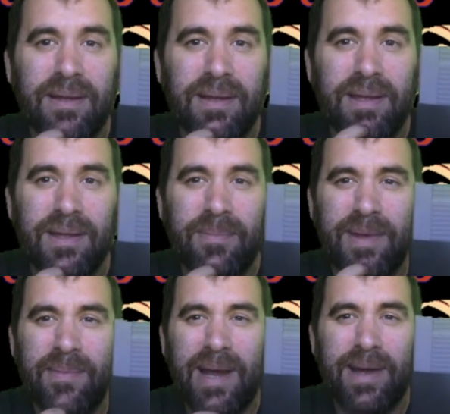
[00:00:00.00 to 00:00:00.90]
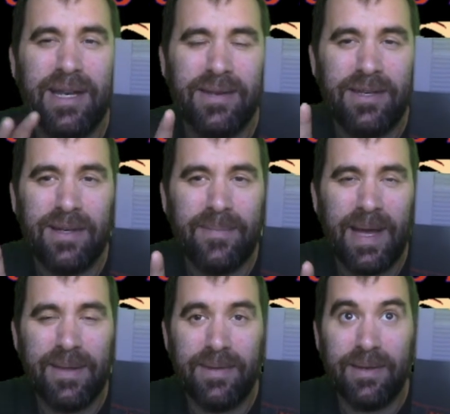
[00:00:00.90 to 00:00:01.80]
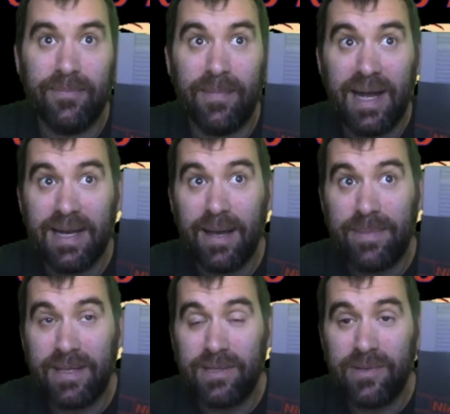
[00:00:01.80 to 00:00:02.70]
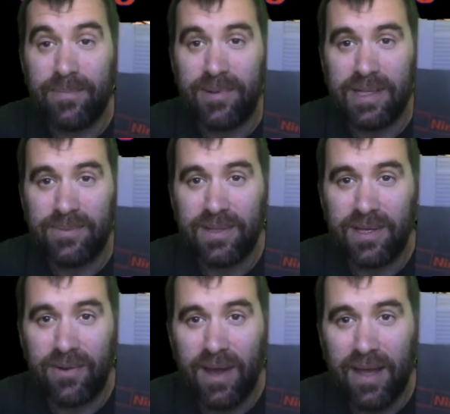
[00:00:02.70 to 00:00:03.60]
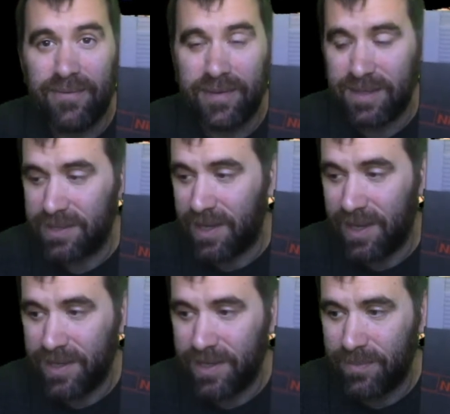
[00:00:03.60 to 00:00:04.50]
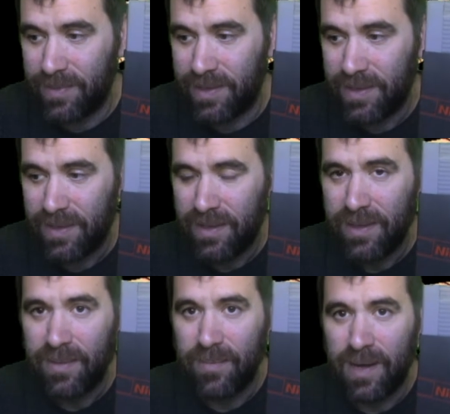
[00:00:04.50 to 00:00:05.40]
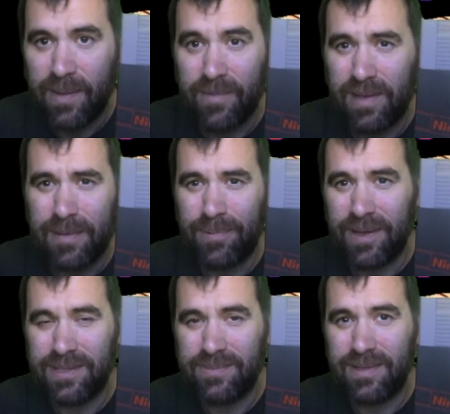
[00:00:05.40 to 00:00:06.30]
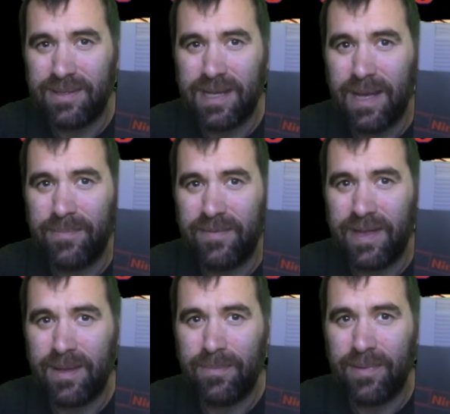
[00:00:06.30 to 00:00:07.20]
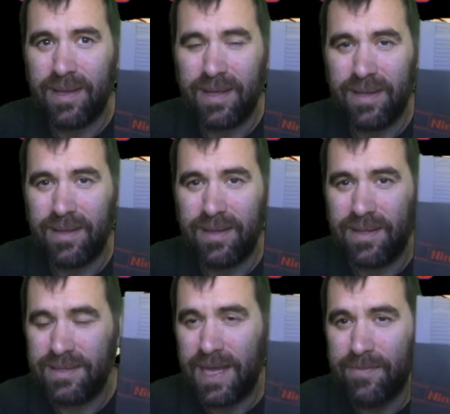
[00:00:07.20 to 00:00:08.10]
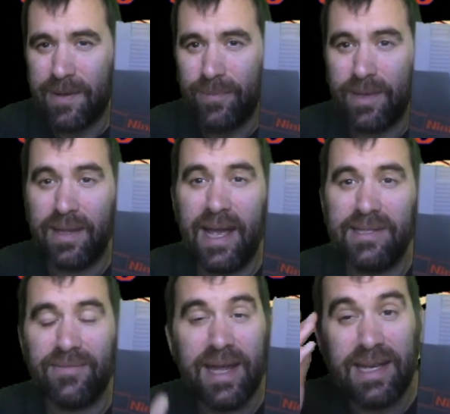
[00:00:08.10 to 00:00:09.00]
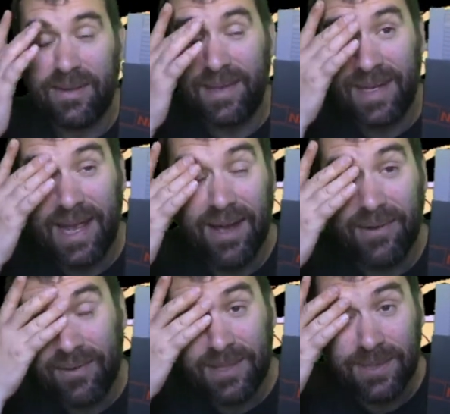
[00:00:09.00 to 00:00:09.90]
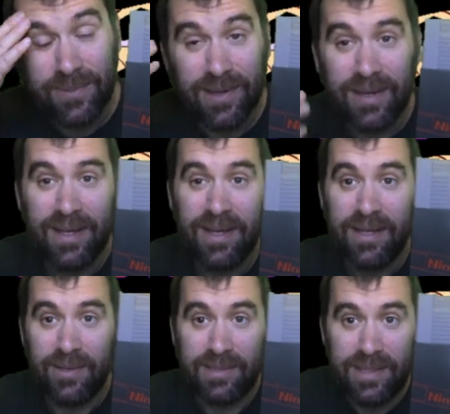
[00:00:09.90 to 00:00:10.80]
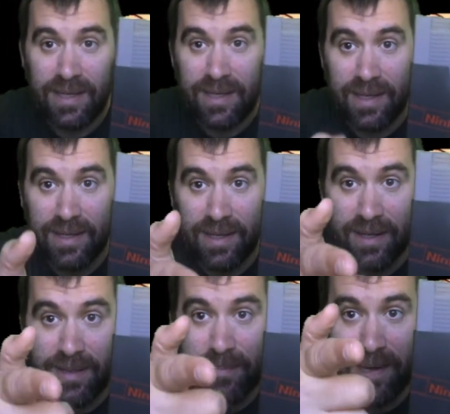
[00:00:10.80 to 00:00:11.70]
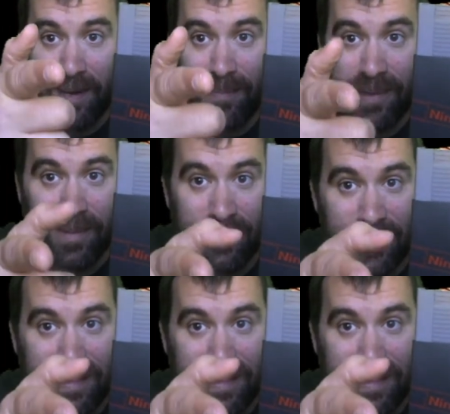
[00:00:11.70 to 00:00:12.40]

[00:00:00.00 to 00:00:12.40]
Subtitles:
You might not be too impressed with the graphics on it, but I'm really impressed with the type of gameplay that this came up with. It has random encounters where you see a gun pop up